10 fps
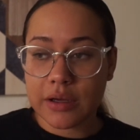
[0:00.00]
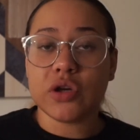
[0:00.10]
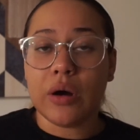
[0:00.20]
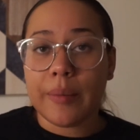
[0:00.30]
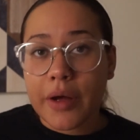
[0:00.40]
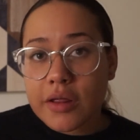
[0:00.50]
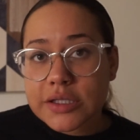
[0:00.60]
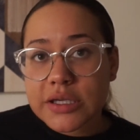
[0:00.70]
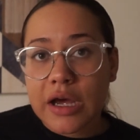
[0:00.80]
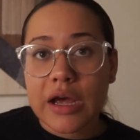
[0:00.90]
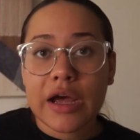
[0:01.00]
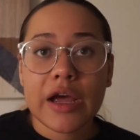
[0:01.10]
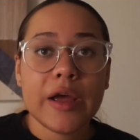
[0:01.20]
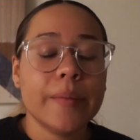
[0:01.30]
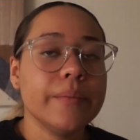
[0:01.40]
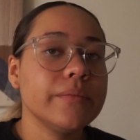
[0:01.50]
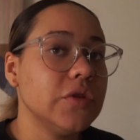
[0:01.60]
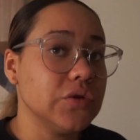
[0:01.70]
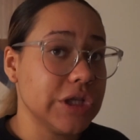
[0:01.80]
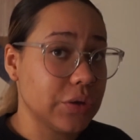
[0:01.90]
throw up all the time,
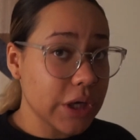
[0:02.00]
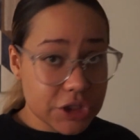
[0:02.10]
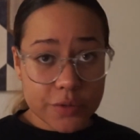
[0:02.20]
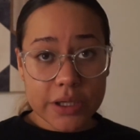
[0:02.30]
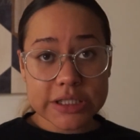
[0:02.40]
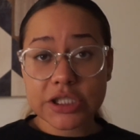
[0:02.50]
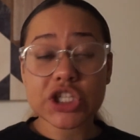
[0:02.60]
using the restroom all the time,